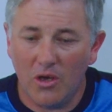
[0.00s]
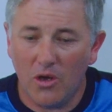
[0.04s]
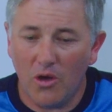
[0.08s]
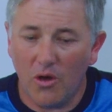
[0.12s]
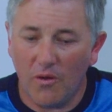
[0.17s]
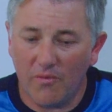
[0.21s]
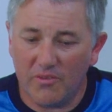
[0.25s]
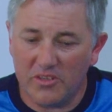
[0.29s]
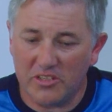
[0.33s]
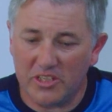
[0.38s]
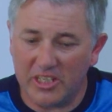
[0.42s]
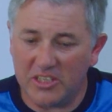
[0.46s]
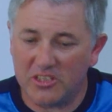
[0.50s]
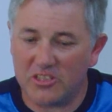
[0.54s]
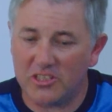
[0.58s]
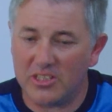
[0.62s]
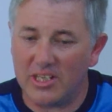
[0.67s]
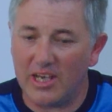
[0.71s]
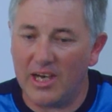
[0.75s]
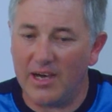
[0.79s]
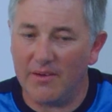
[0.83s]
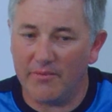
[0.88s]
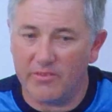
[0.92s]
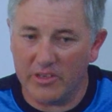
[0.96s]
obviously
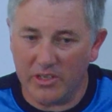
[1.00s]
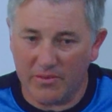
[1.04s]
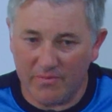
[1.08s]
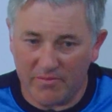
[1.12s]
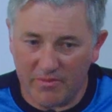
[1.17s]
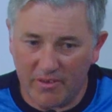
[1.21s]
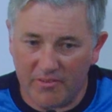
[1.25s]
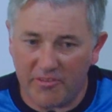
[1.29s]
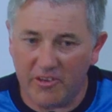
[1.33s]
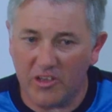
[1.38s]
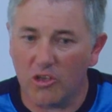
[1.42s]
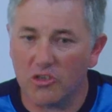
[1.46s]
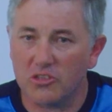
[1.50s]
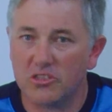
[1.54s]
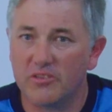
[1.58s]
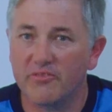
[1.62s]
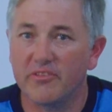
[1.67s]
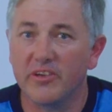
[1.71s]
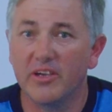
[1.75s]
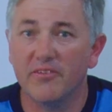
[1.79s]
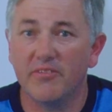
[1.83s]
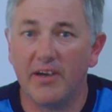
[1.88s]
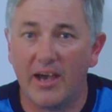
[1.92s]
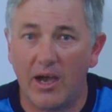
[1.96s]
start the
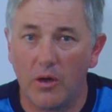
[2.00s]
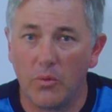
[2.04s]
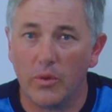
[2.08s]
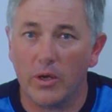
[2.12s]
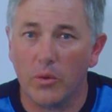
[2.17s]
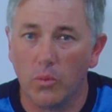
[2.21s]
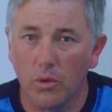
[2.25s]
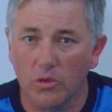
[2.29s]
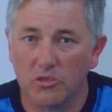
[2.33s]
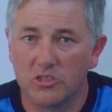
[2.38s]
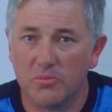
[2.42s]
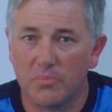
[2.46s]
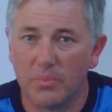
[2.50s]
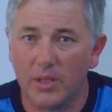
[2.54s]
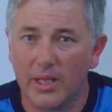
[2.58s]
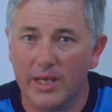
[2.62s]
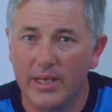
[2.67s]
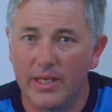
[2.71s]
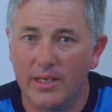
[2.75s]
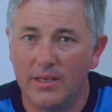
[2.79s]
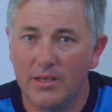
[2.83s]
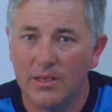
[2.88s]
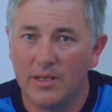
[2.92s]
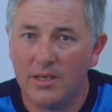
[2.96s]
philosophy of how we want to play,